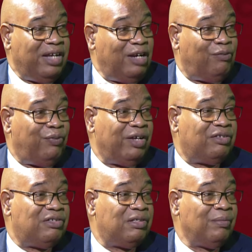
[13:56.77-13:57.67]
get it
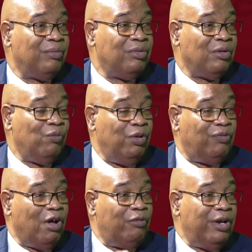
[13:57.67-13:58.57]
fixed.
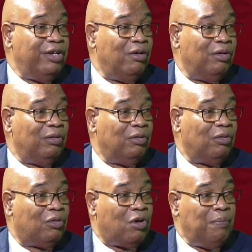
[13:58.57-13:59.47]
We've already
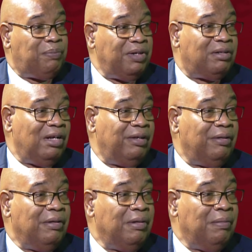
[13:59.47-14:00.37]
completely
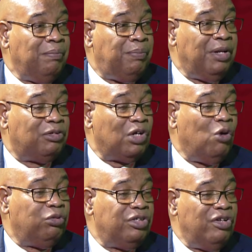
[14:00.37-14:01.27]
built
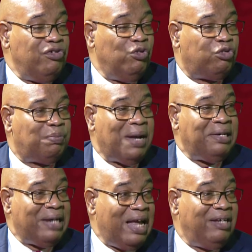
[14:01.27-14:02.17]
out the new
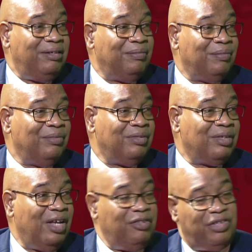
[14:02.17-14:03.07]
span 9.
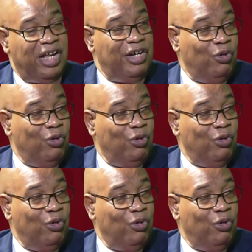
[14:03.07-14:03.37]
It's to get the